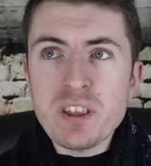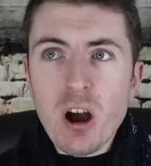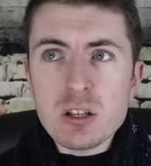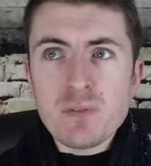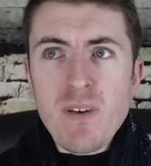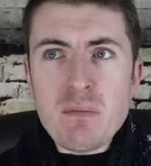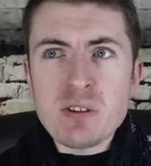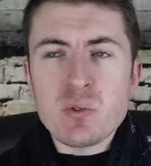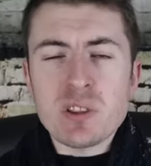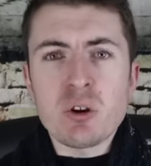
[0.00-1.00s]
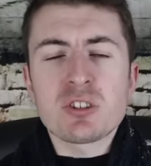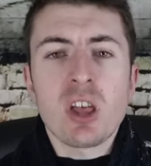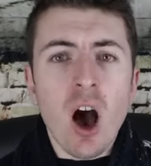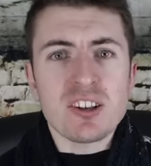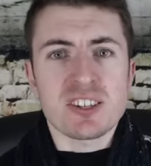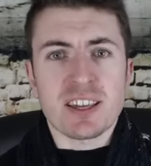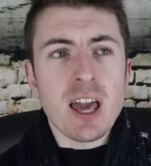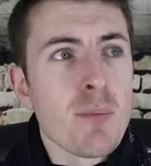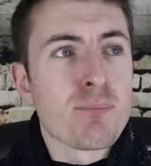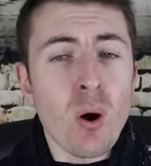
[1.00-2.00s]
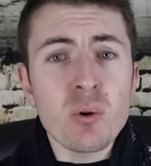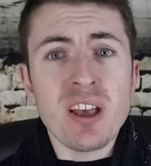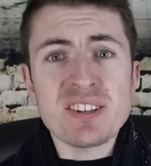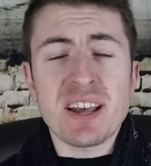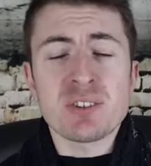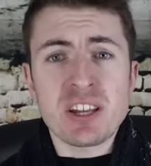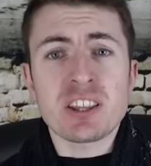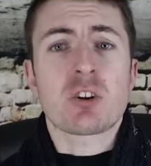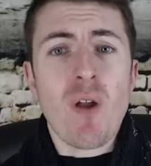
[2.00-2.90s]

when the Arsenal fanbase were the most toxic, protesting outside the